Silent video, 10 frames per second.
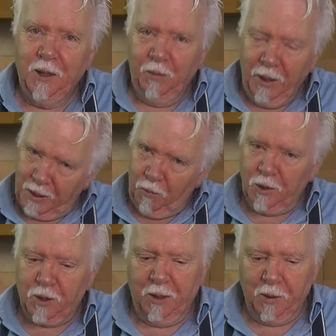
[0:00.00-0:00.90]
really it
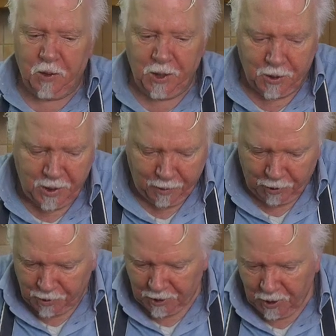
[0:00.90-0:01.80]
wants about six
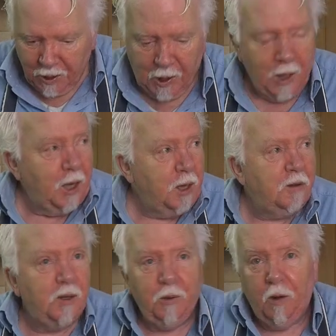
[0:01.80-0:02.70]
hours. Uh, if
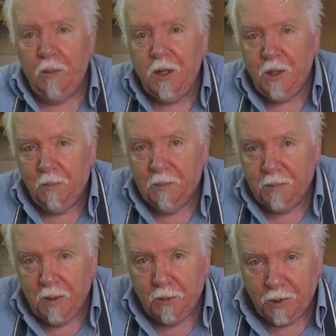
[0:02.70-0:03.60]
you do it on medium,
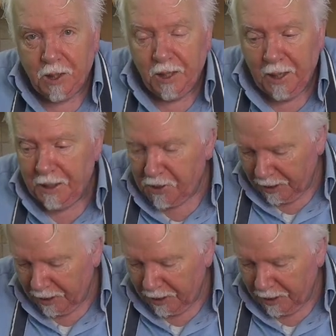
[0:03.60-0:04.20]
it would take eight